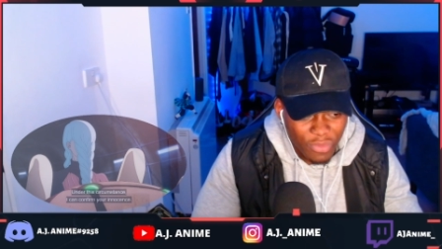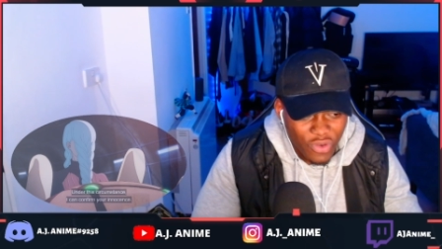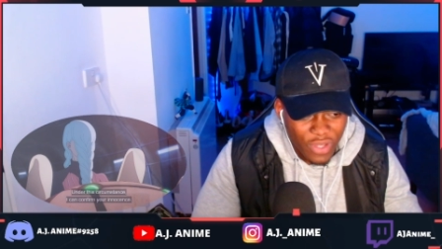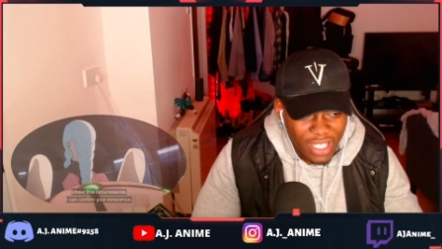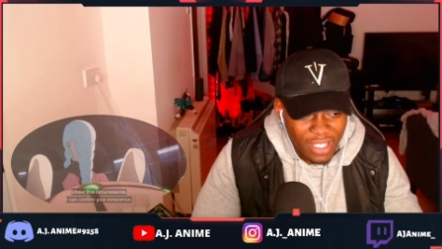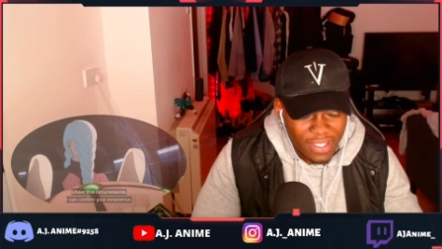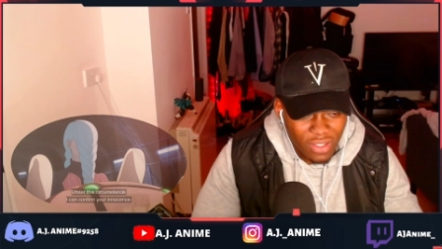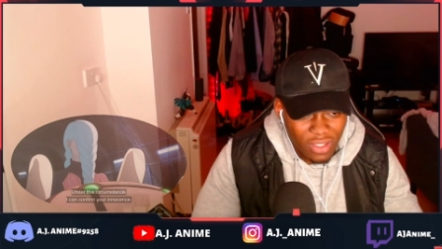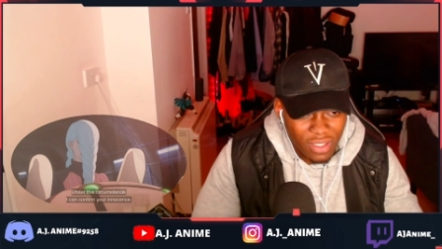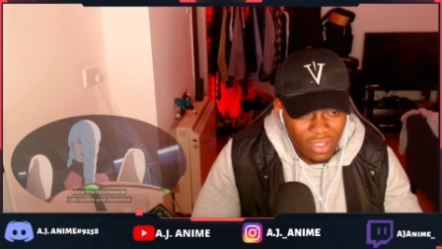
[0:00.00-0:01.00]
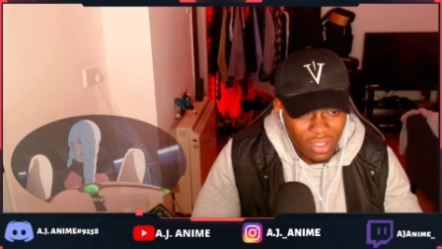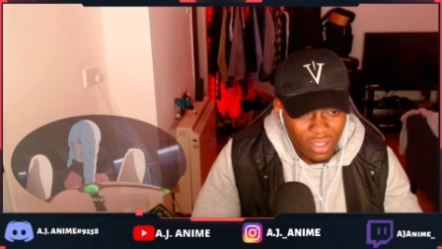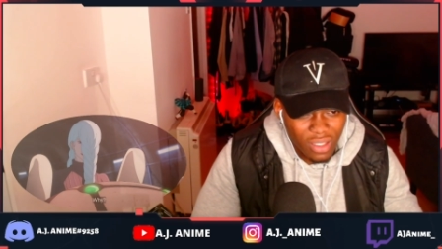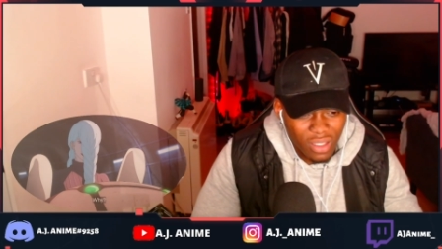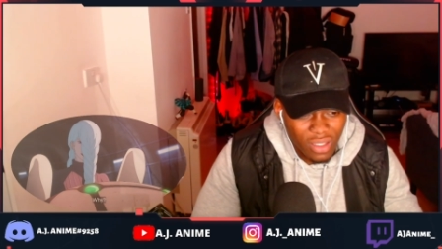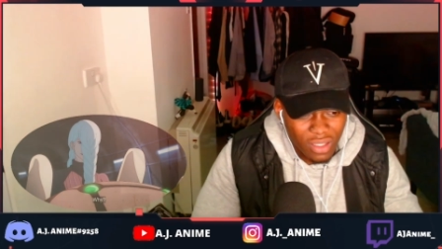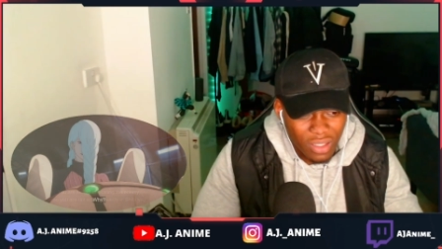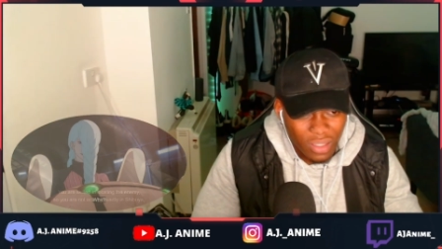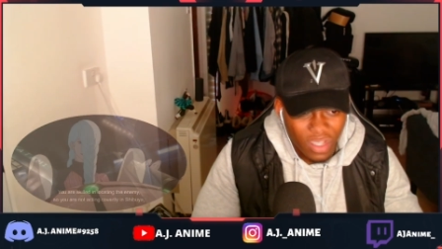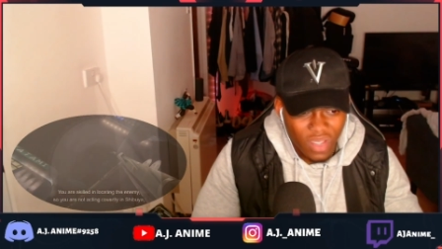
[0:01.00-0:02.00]
your innocence.
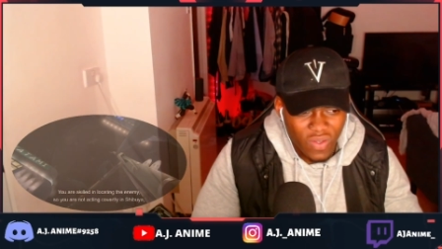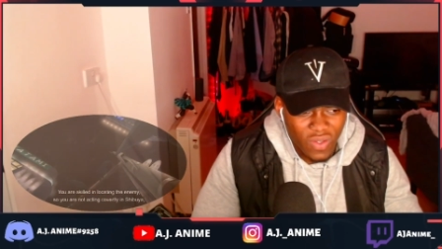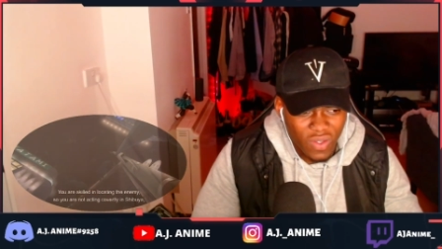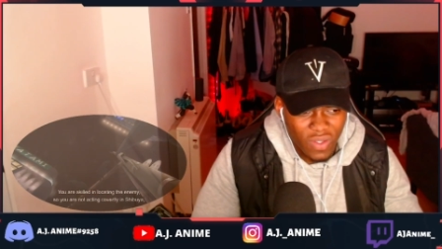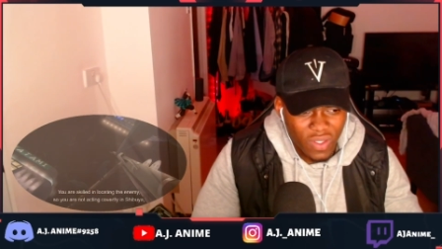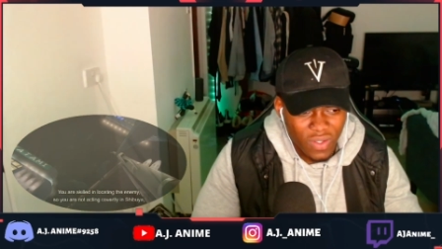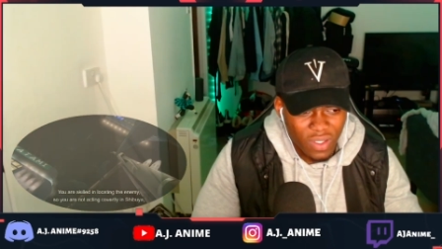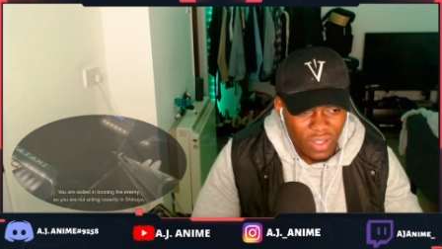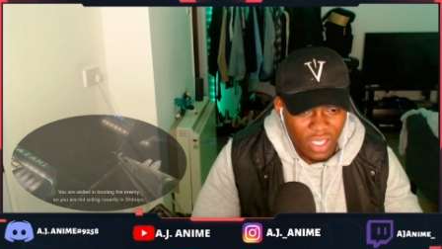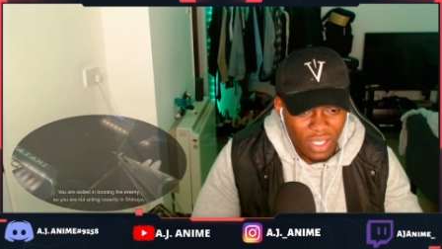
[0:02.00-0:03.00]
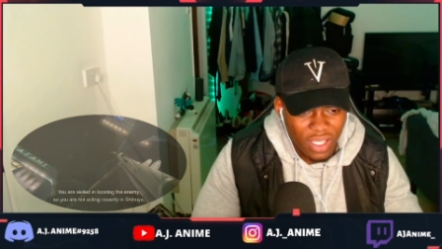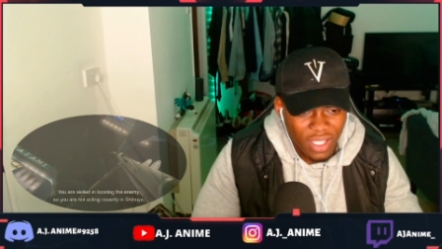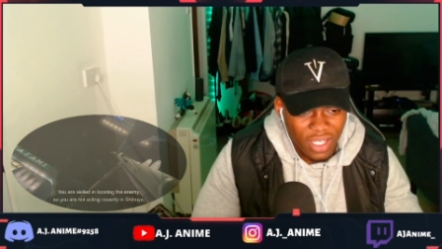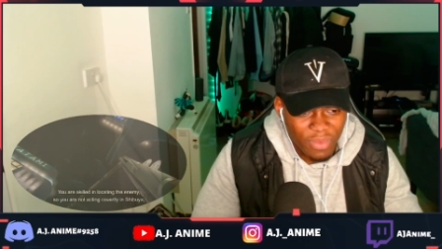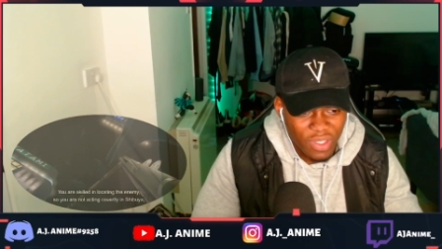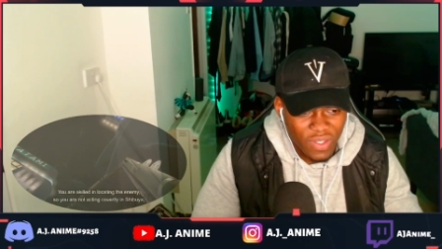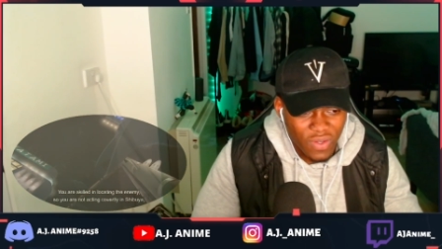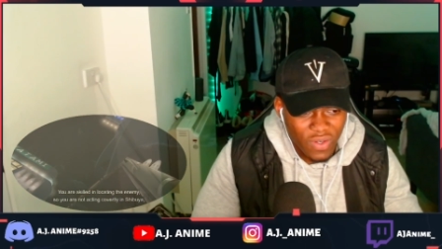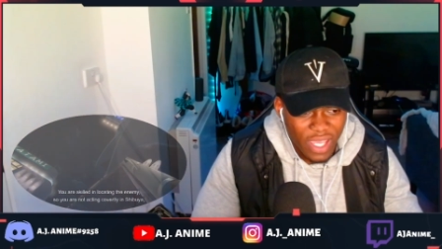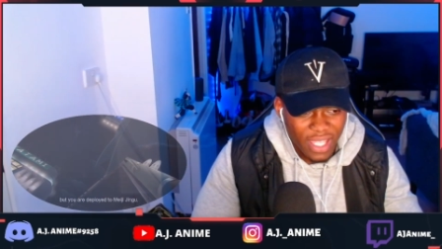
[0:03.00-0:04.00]
So you're looking at the enemy, so
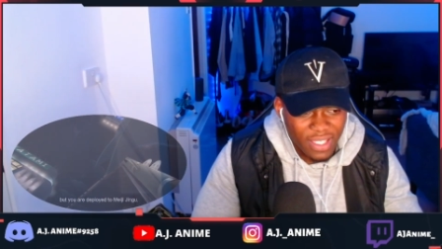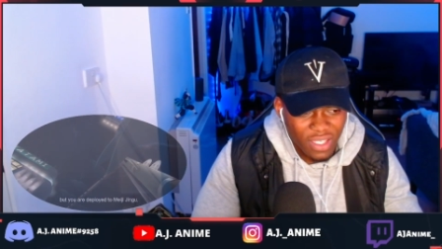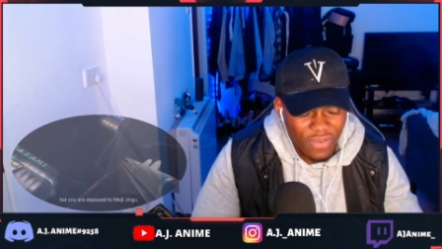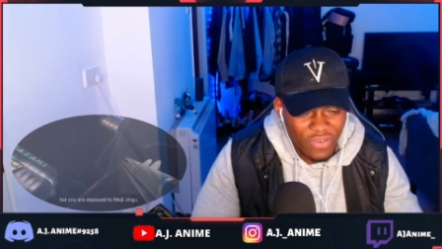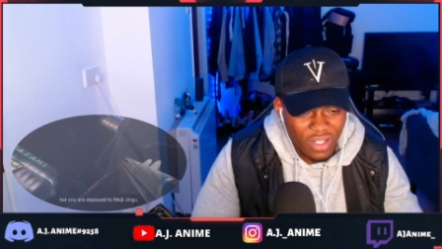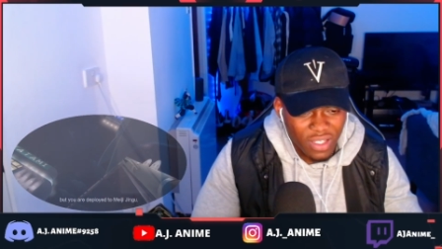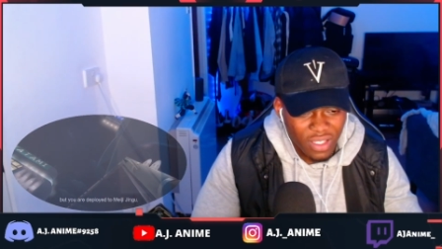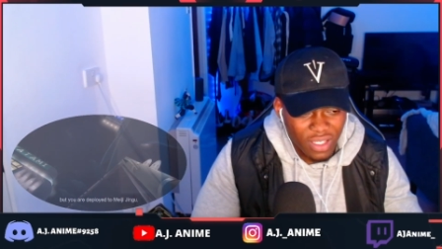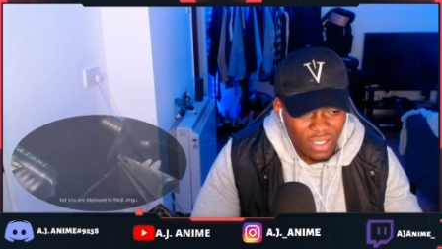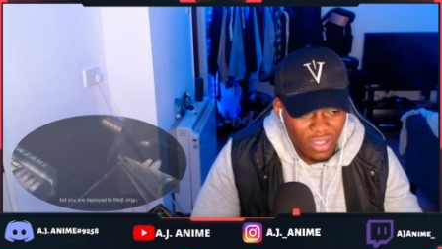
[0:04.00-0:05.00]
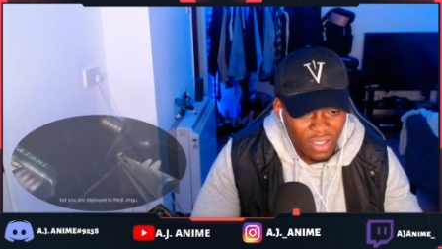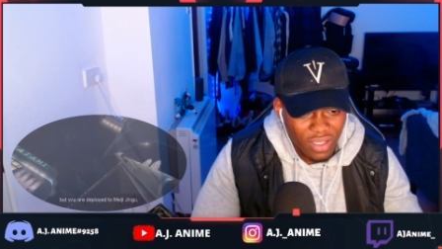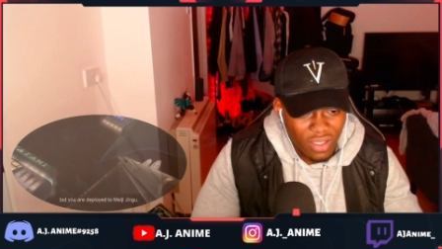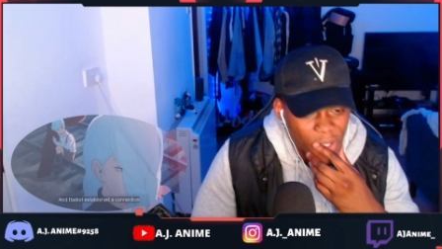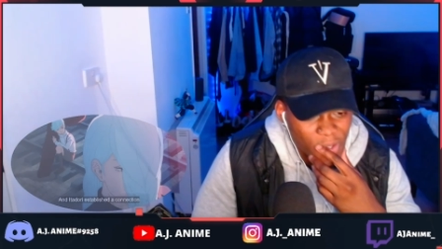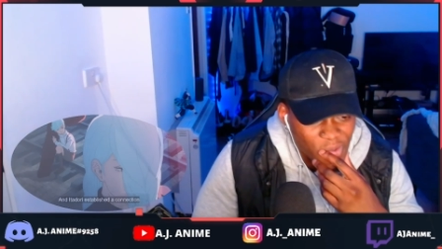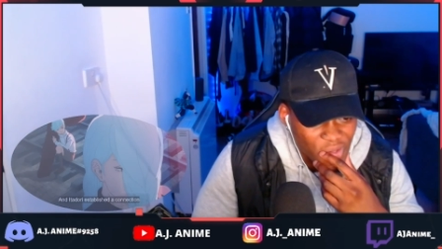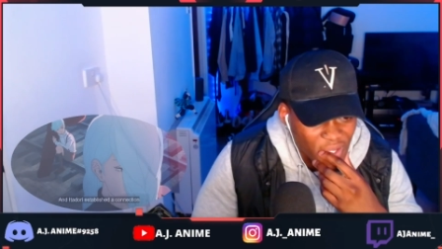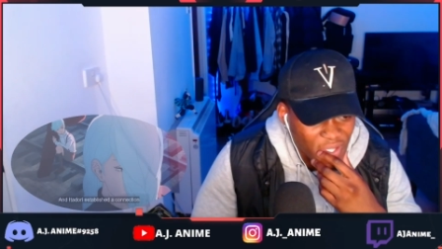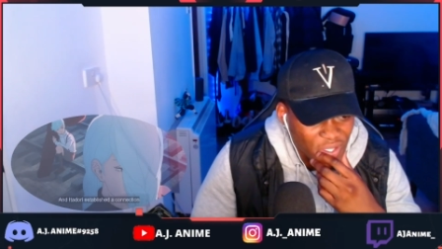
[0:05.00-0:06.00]
you're not acting correctly.
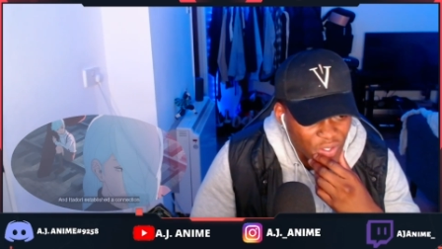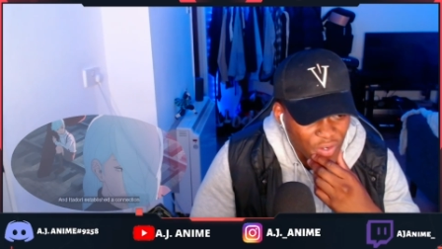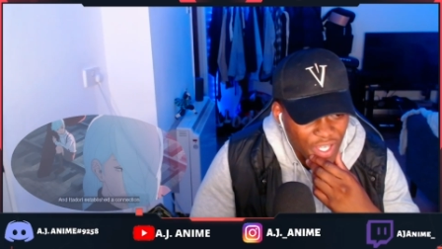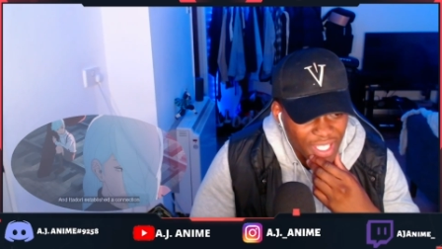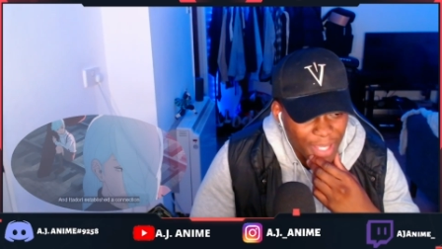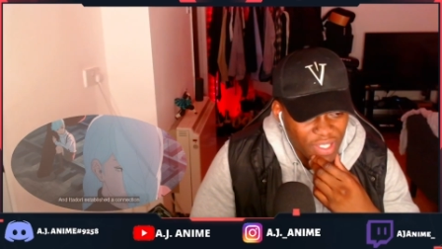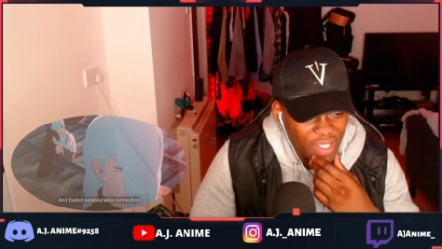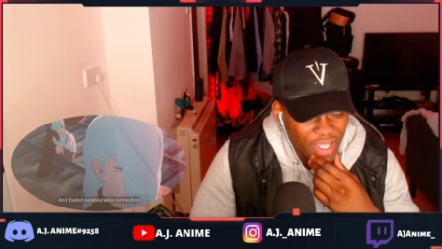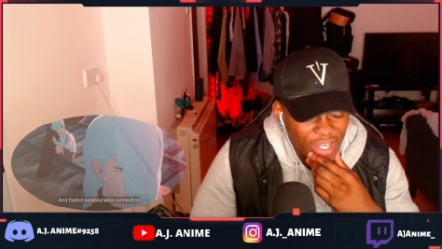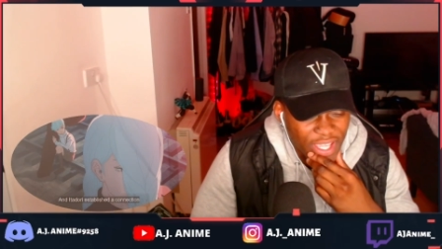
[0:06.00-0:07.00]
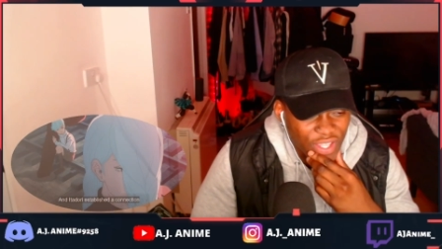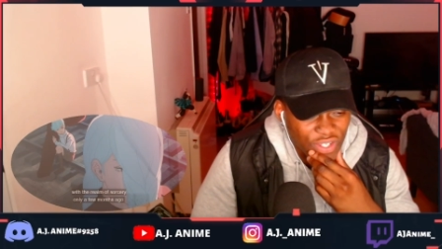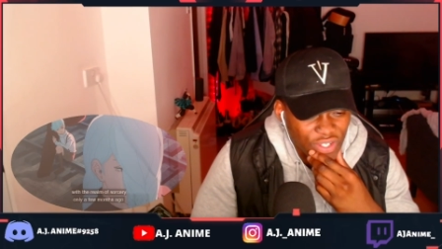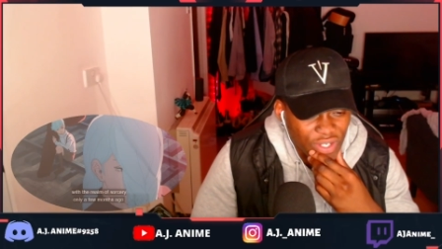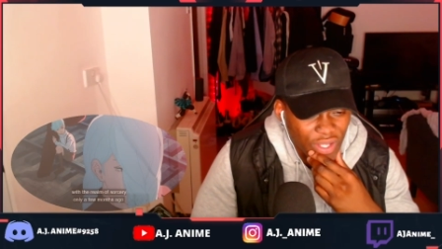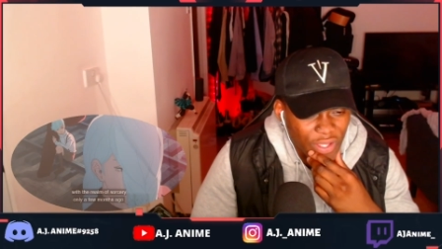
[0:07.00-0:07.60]
So we established a connection.